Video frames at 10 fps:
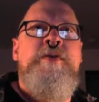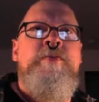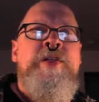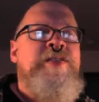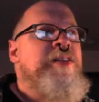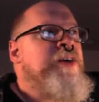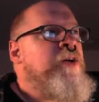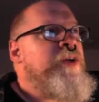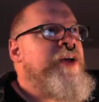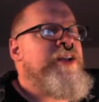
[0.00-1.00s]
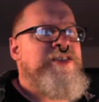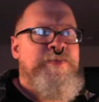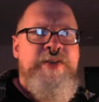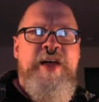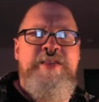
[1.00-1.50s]
Well, I thought they already had
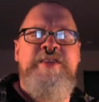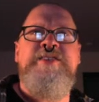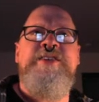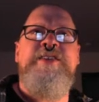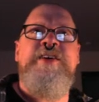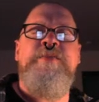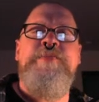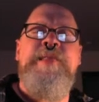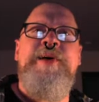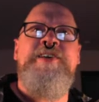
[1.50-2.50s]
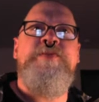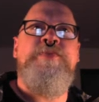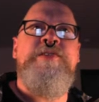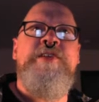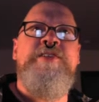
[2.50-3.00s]
something like this in, in place.
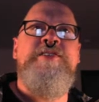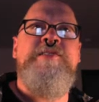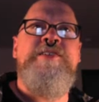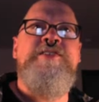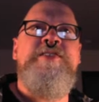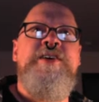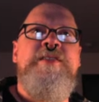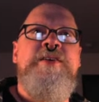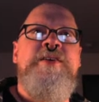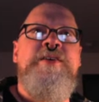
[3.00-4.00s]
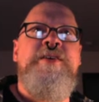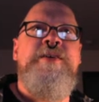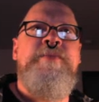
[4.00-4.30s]
But let's let's see the uh,